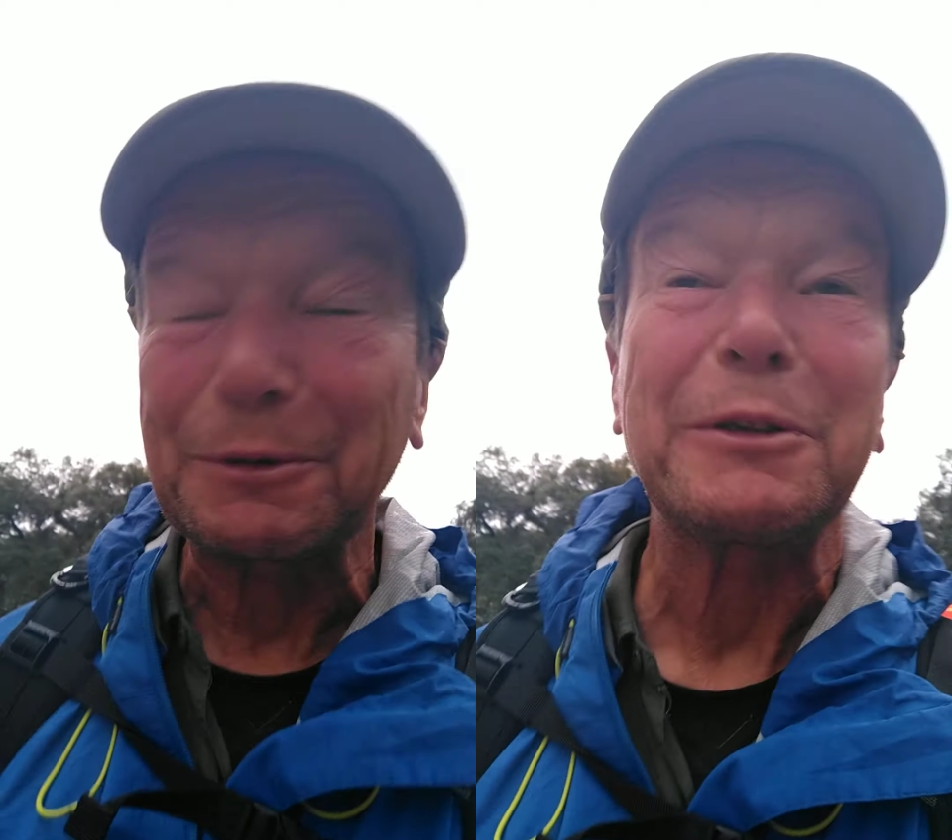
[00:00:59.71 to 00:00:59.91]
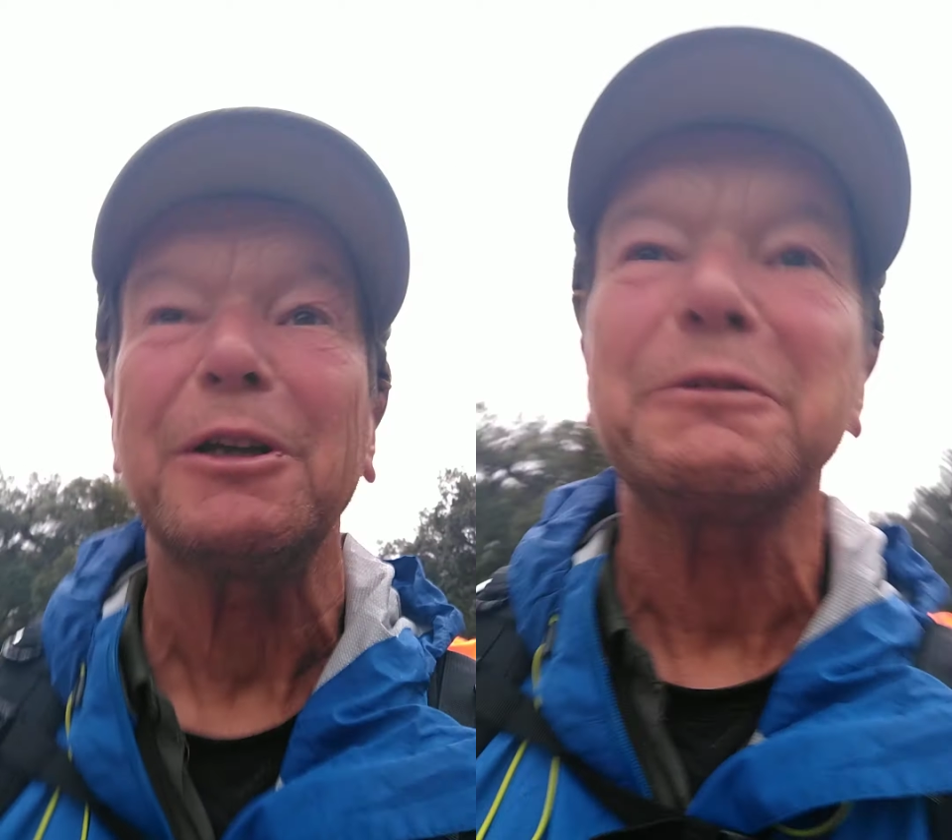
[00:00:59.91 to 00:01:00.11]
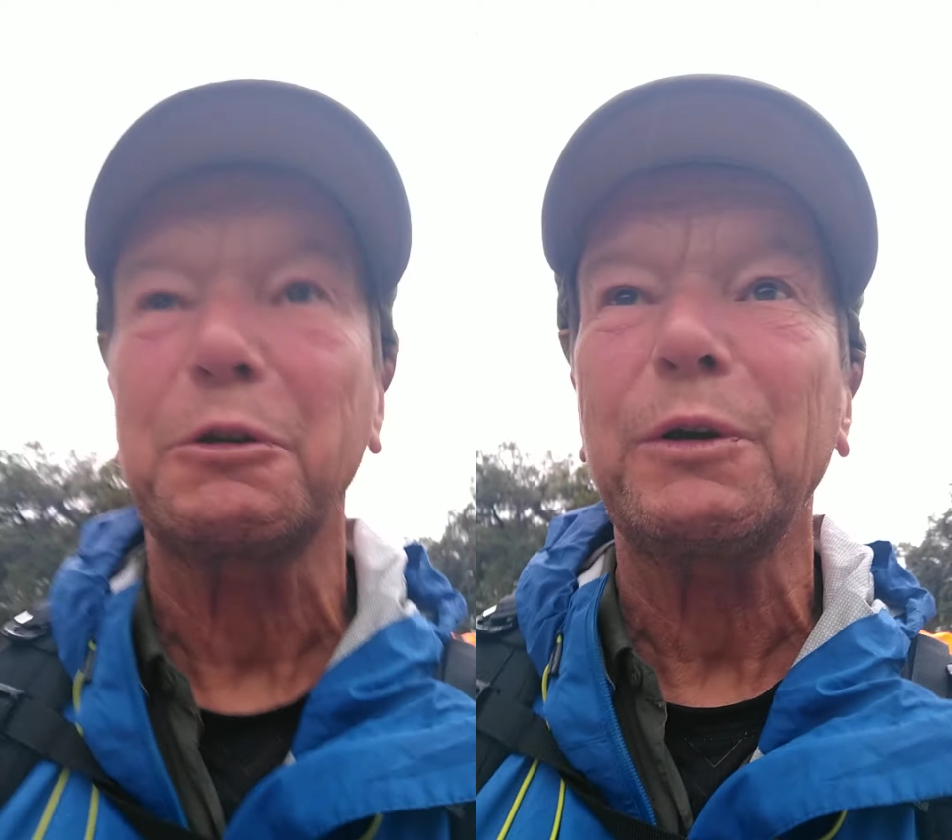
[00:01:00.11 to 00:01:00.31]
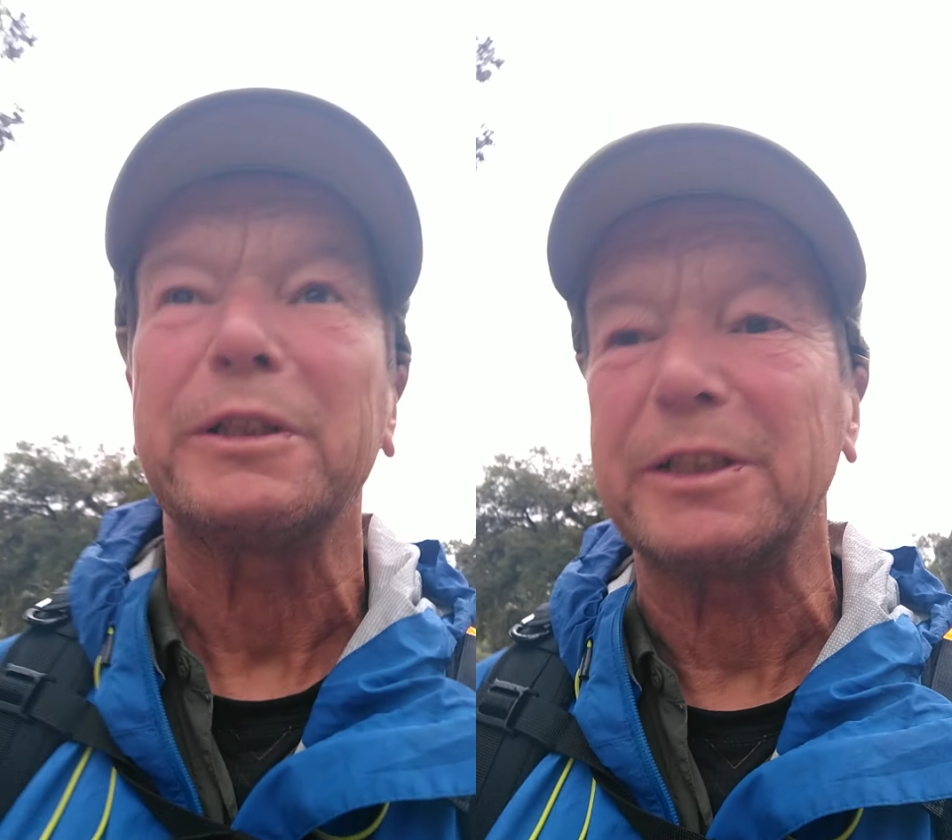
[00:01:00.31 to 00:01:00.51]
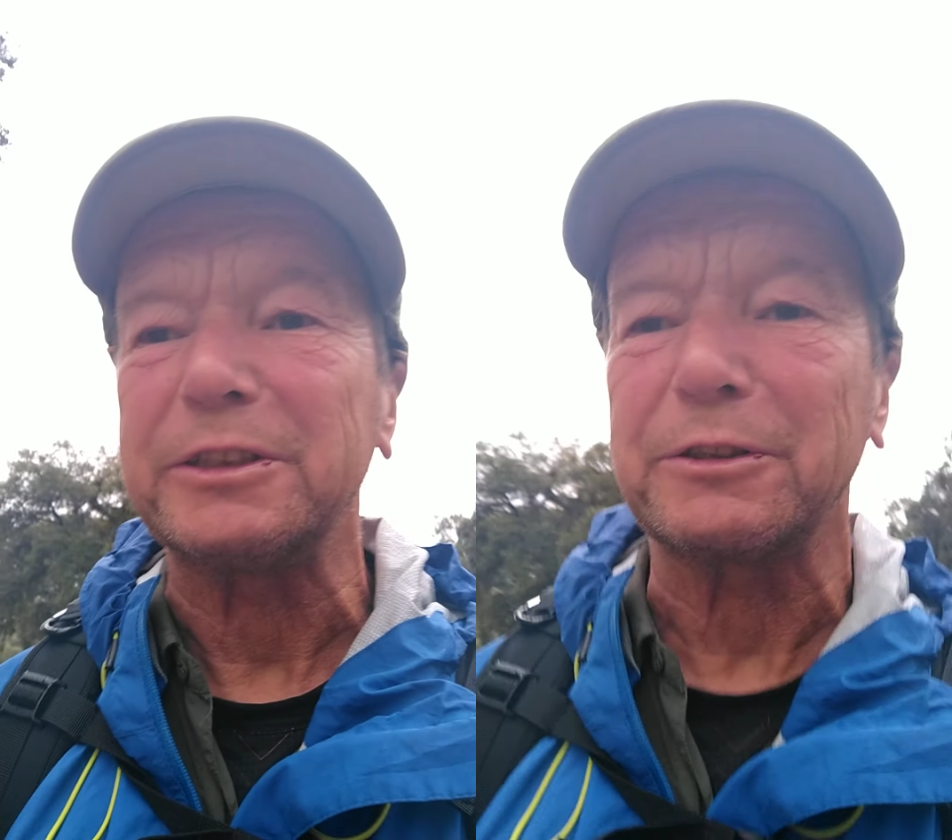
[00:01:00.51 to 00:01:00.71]
but not
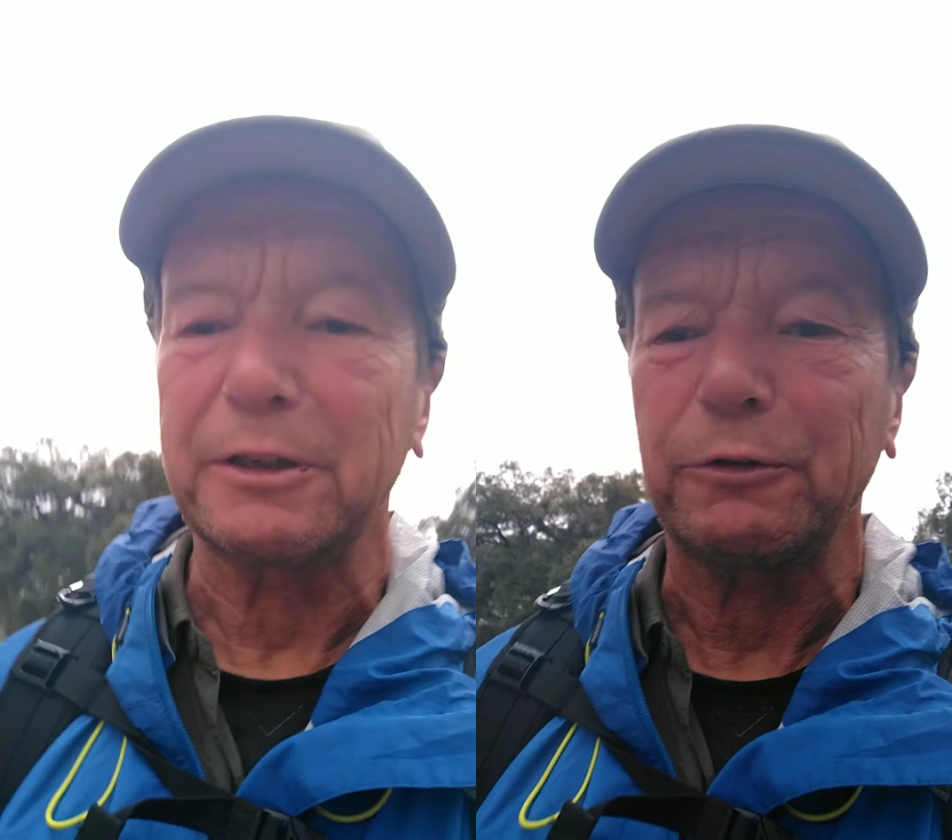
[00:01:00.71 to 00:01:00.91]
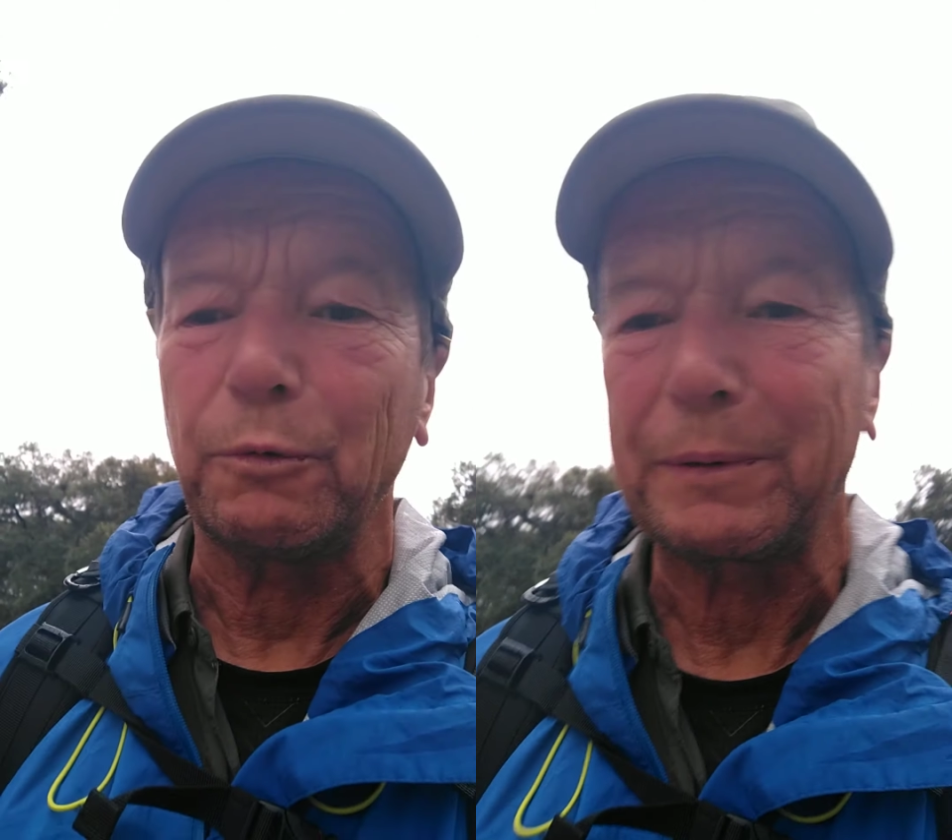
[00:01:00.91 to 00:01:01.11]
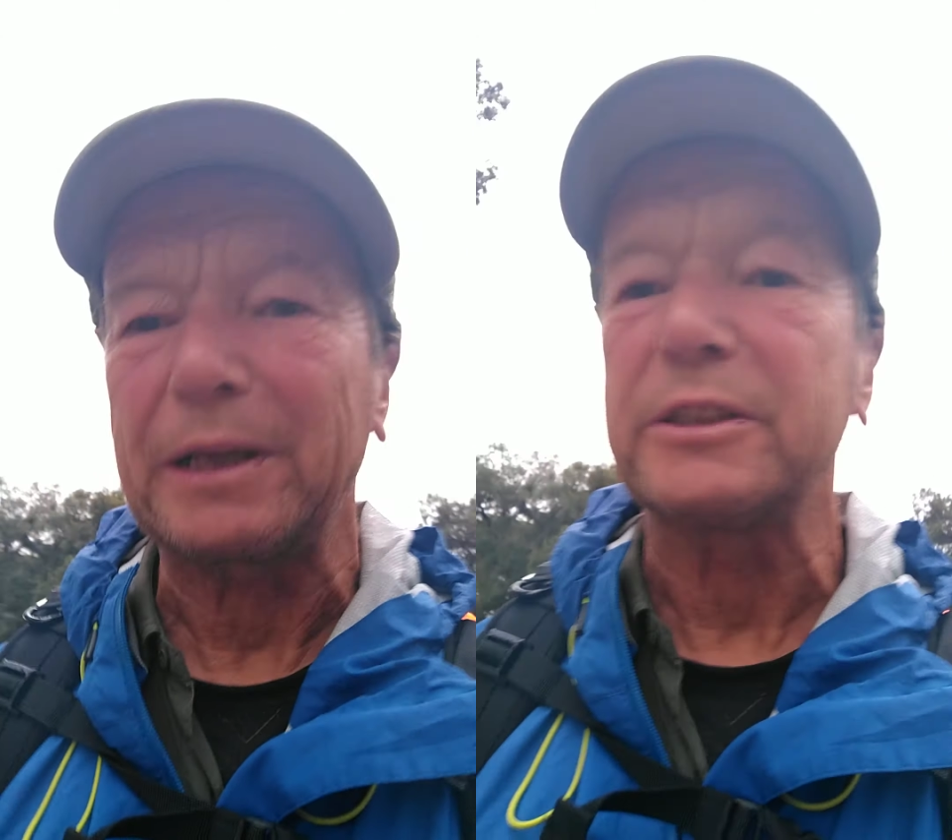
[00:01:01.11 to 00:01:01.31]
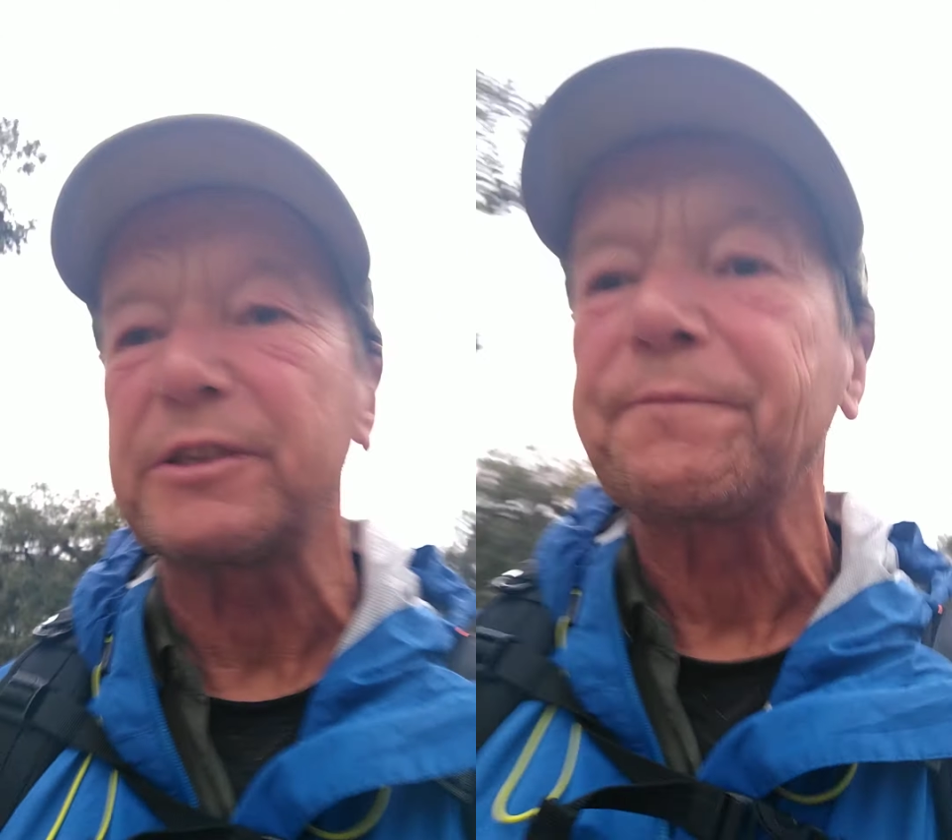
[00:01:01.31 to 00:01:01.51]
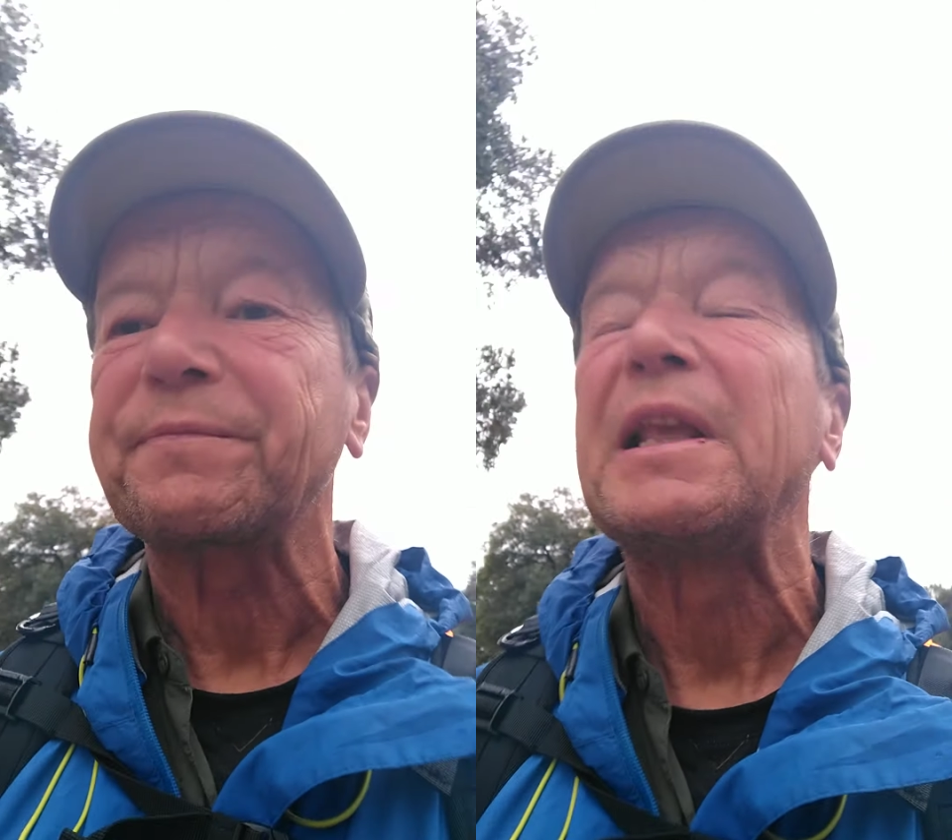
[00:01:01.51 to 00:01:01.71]
quite a decent little place.